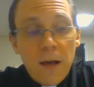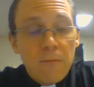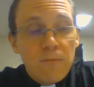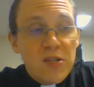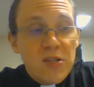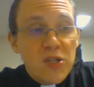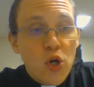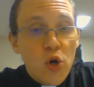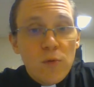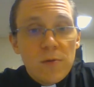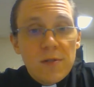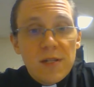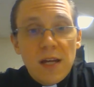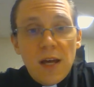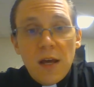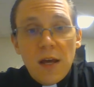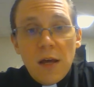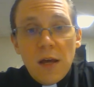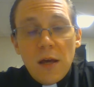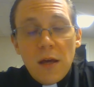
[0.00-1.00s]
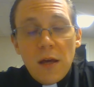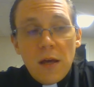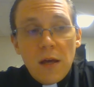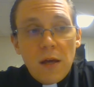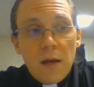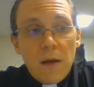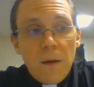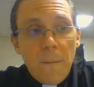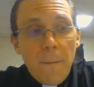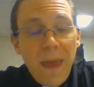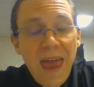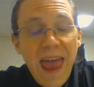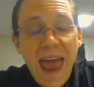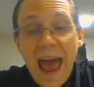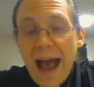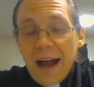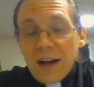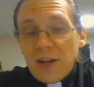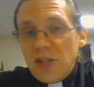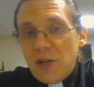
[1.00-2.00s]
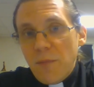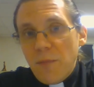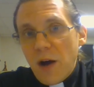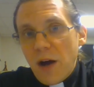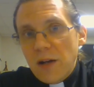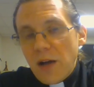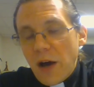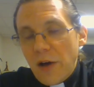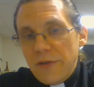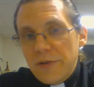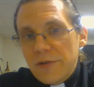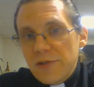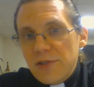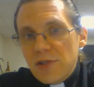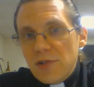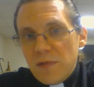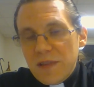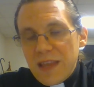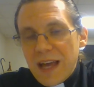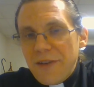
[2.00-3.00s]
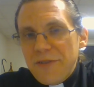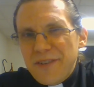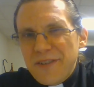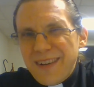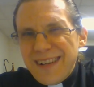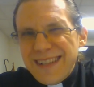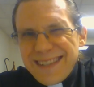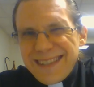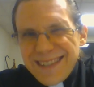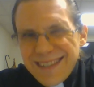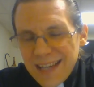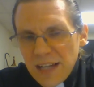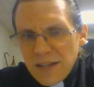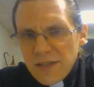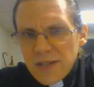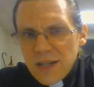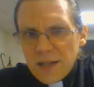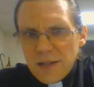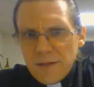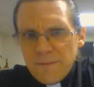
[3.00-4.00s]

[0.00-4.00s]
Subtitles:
We don't act upon others without their consent.